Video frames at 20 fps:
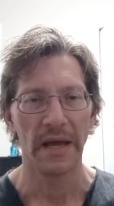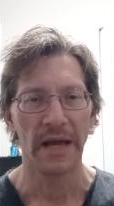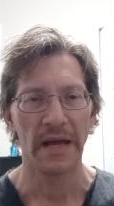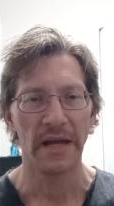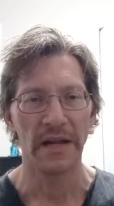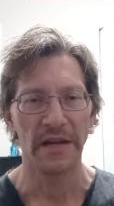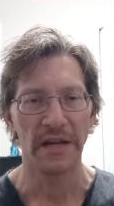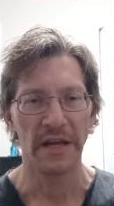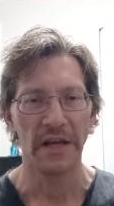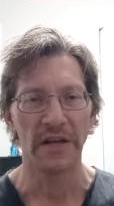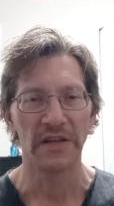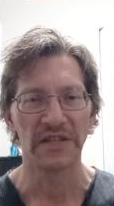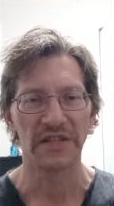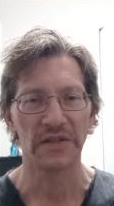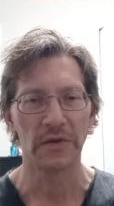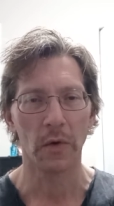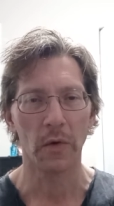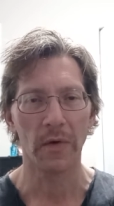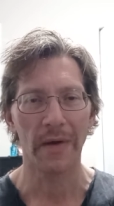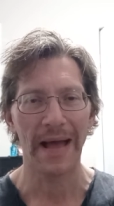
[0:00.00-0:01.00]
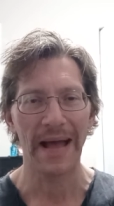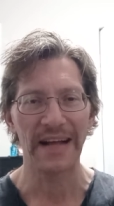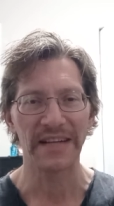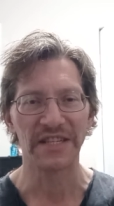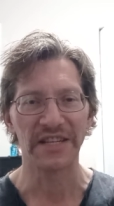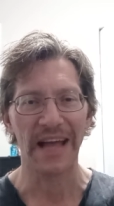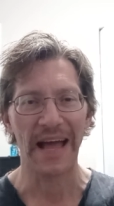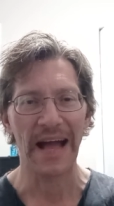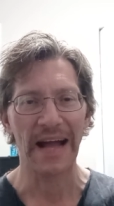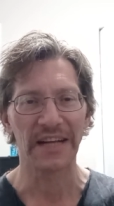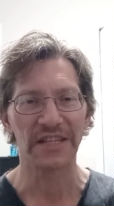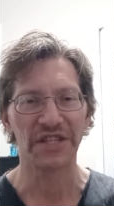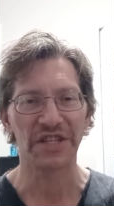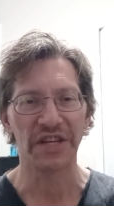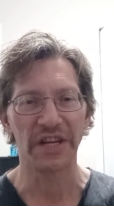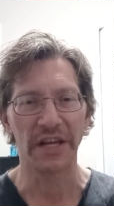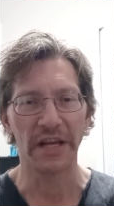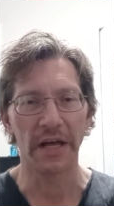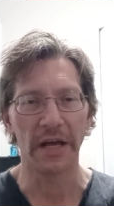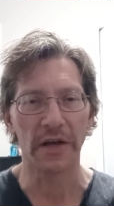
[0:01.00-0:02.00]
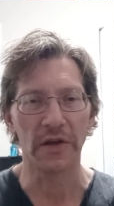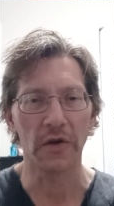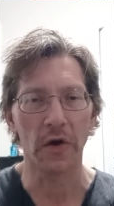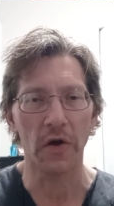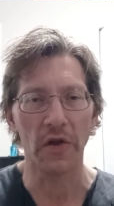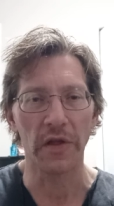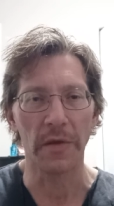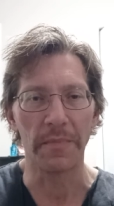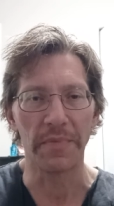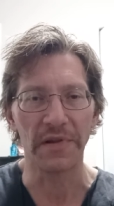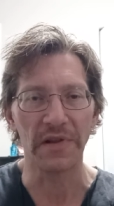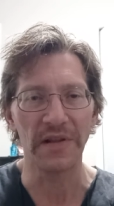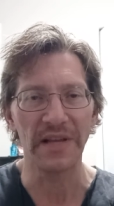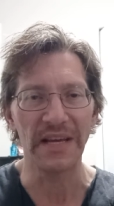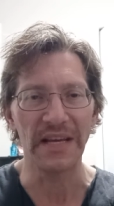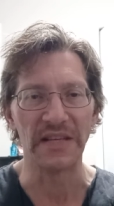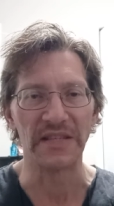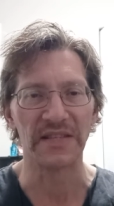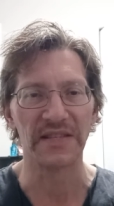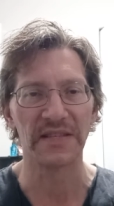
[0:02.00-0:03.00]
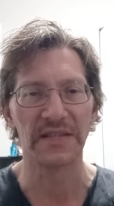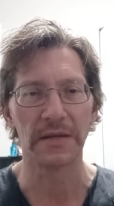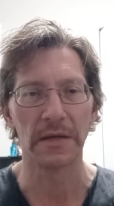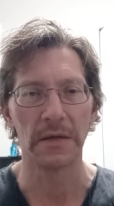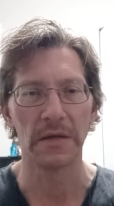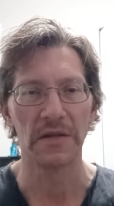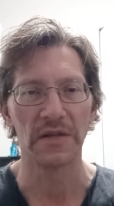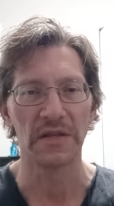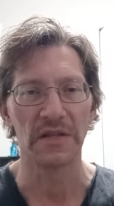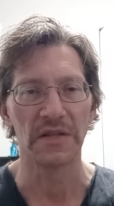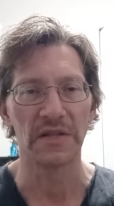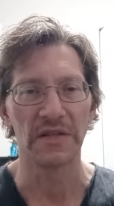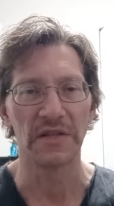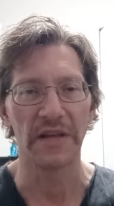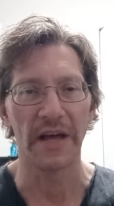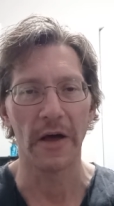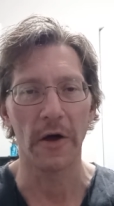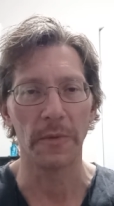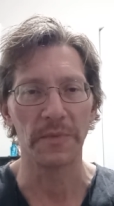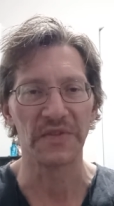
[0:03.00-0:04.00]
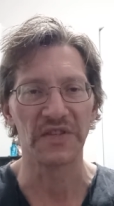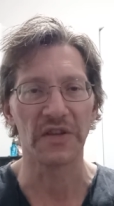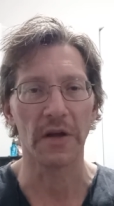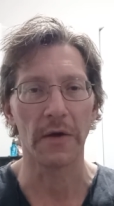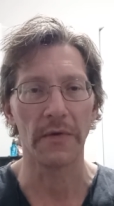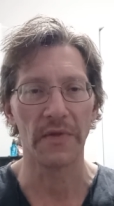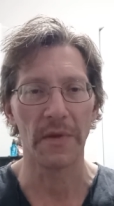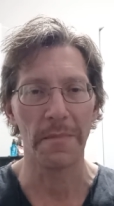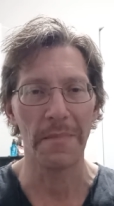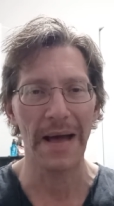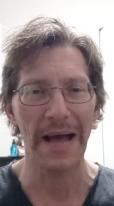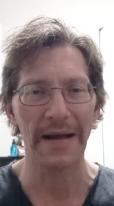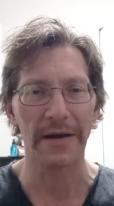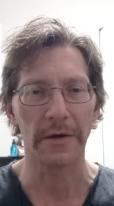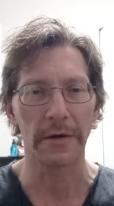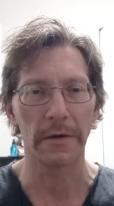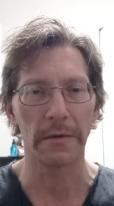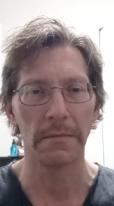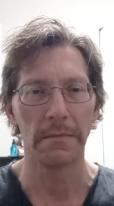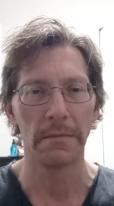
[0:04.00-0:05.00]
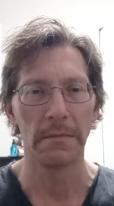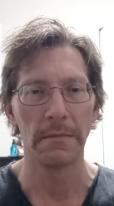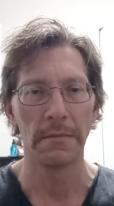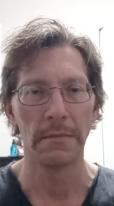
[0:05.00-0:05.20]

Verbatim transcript: and the uh, store had to actually uh, call the police to help solve the matter.